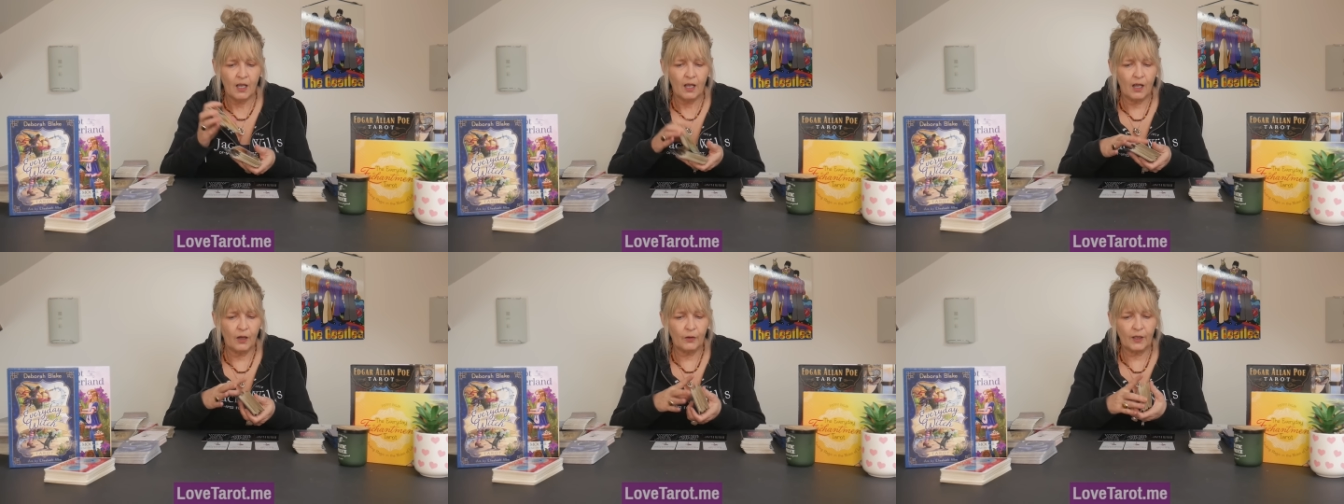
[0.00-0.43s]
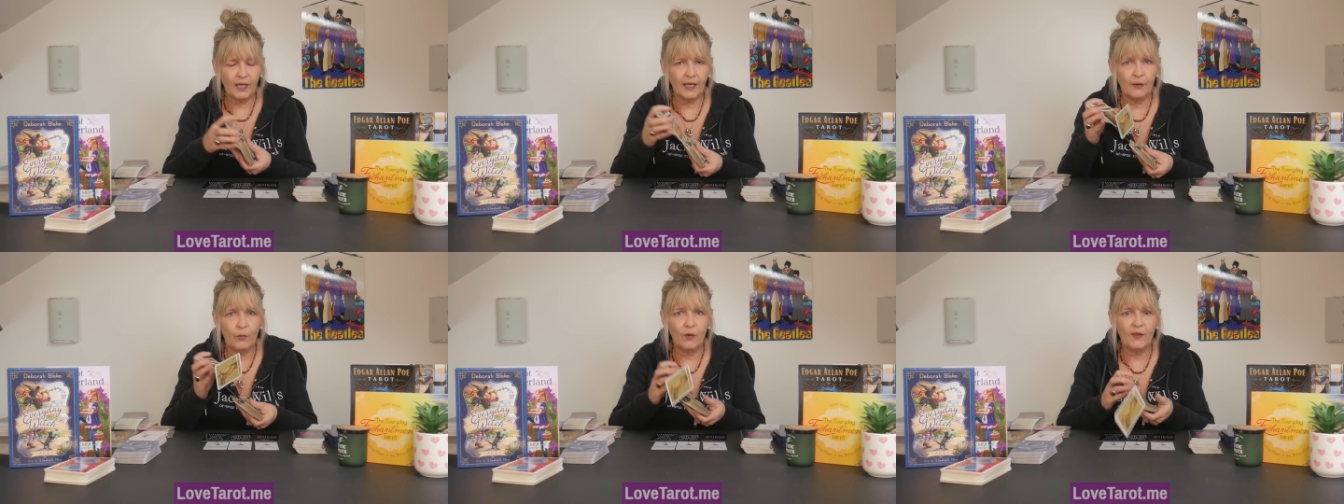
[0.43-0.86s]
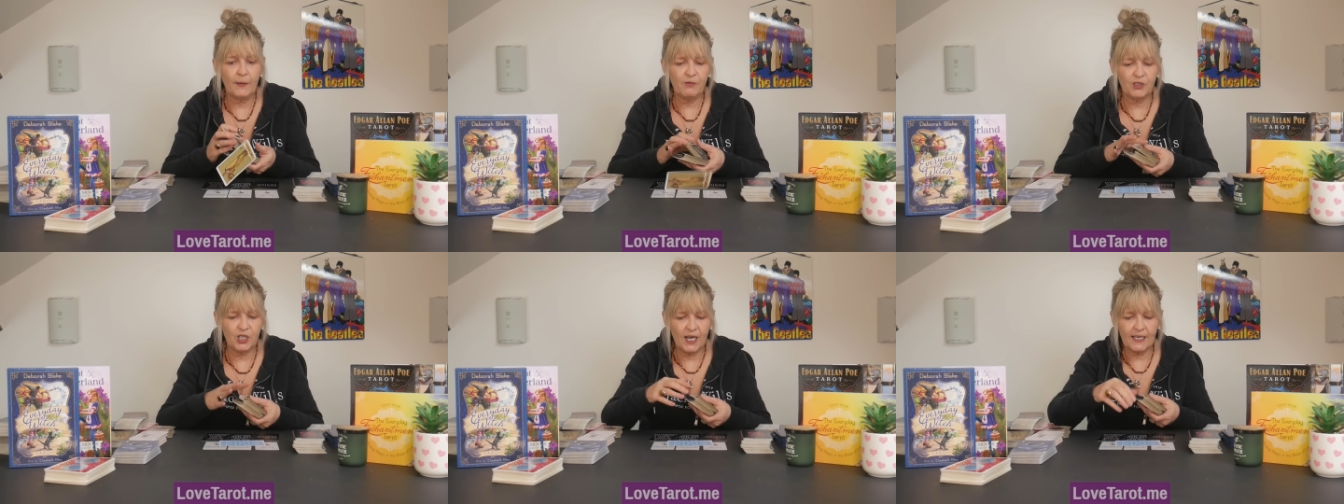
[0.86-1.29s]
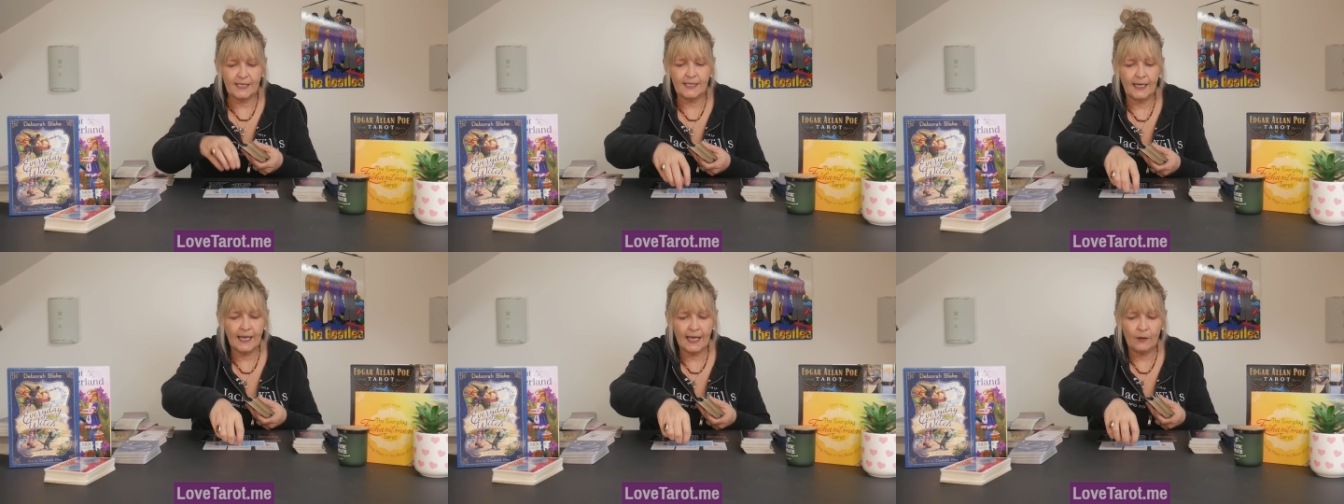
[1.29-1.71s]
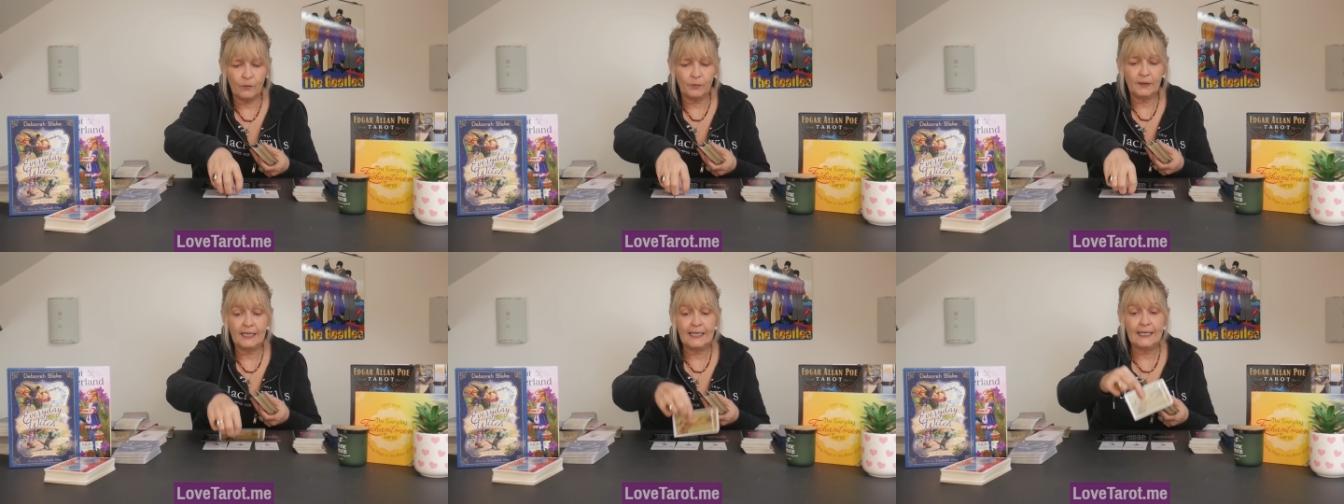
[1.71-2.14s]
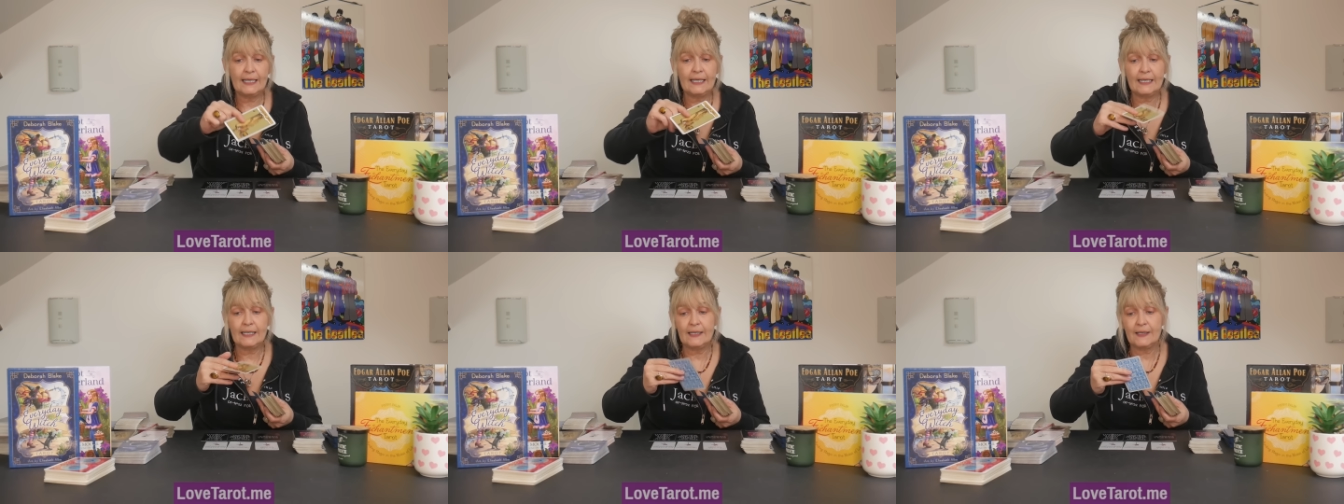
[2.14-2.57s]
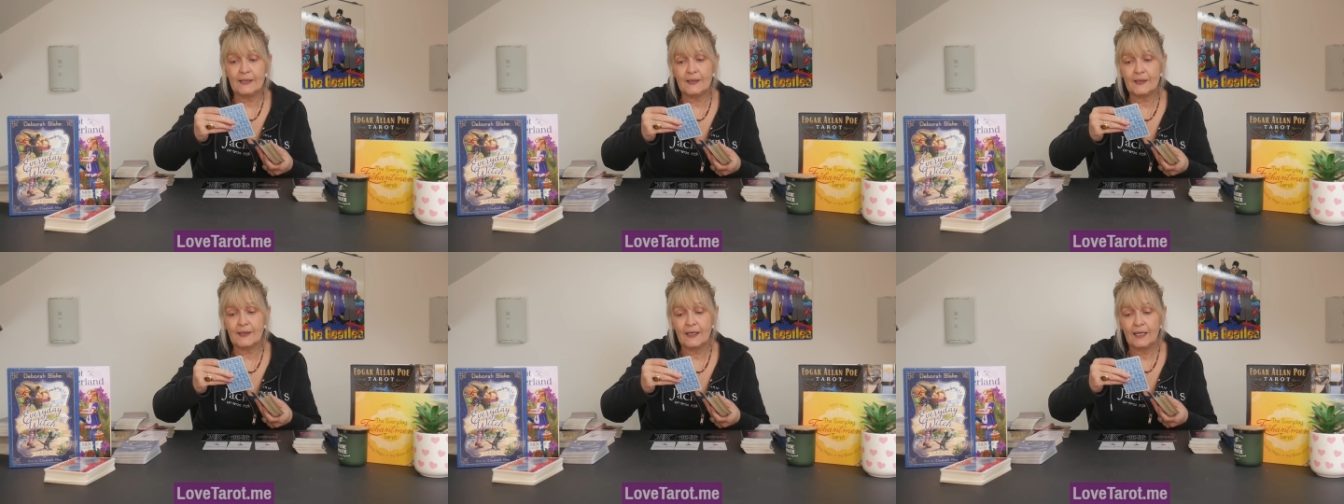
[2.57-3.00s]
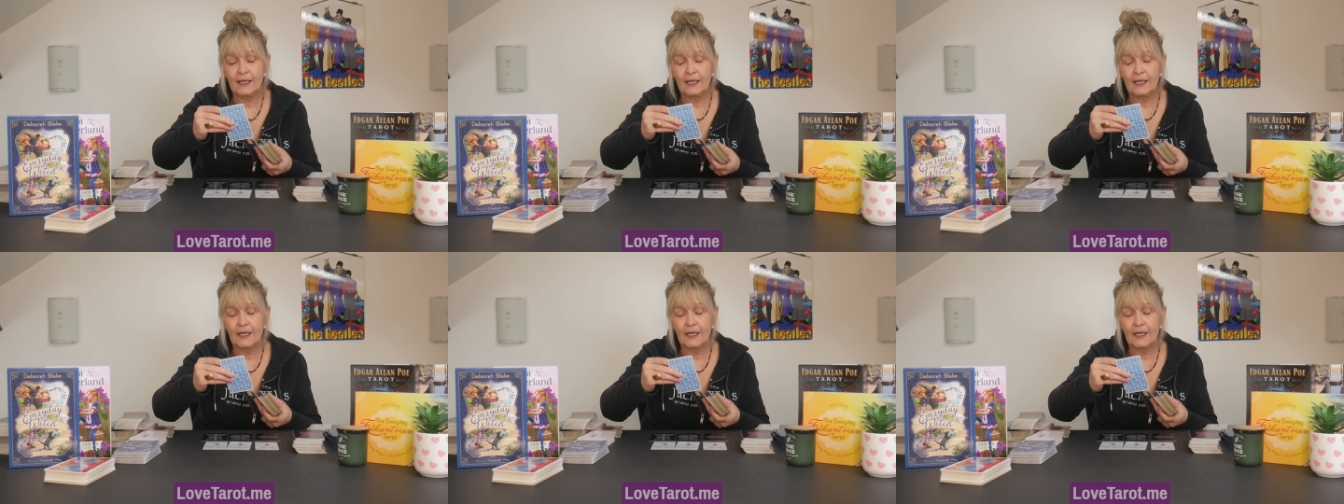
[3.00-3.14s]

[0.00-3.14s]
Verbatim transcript: Okay, what they're projecting out, please.